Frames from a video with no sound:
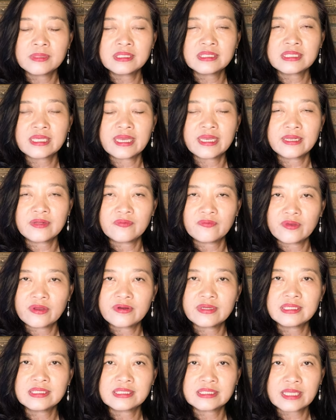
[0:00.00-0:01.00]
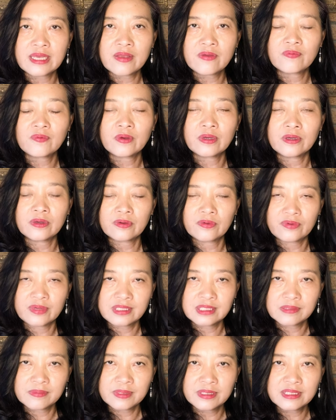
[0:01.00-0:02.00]
And a very safe
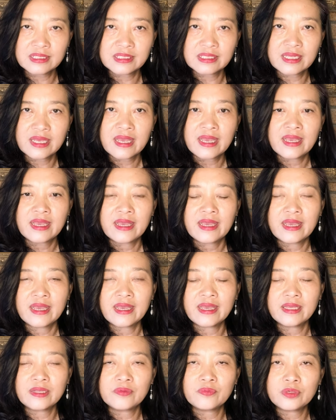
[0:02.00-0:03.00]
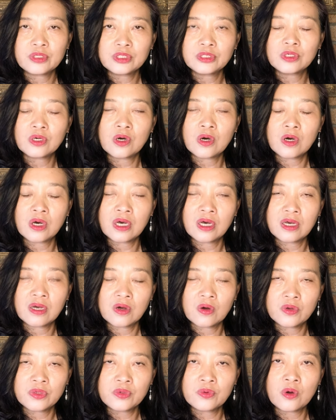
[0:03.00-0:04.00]
Christmas, and wish you
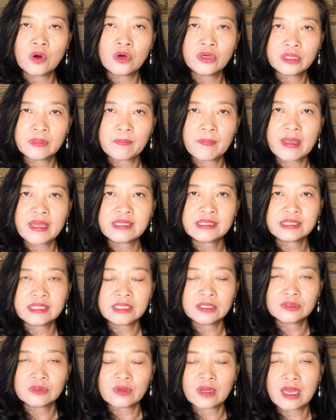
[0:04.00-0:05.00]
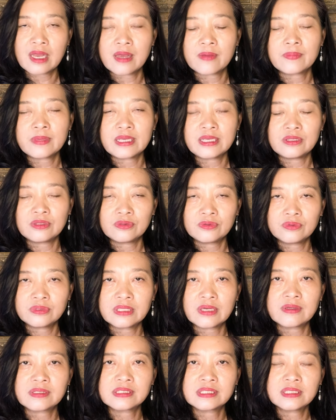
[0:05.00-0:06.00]
all the best year to come in
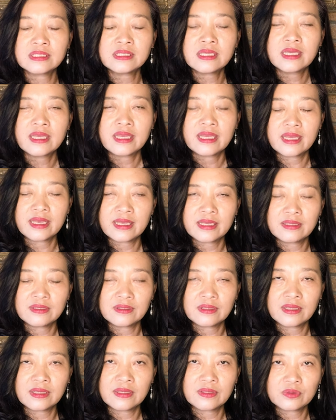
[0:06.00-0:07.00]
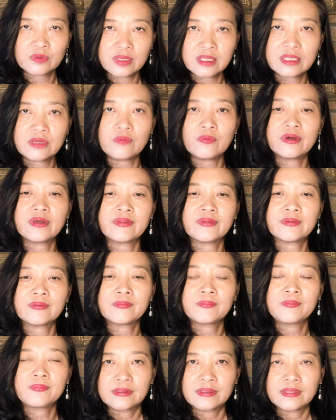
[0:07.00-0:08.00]
2021.
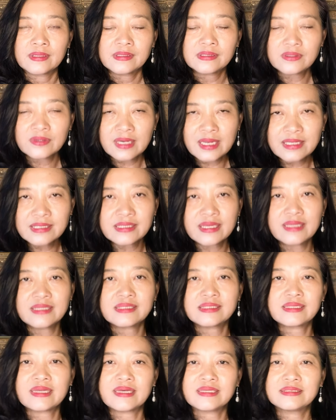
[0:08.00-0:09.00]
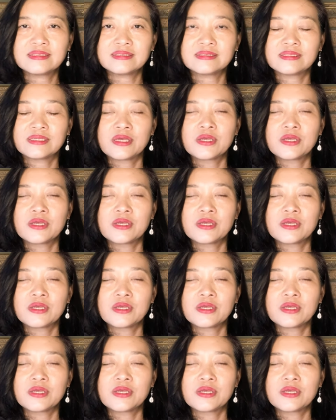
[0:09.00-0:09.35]
So let's get started.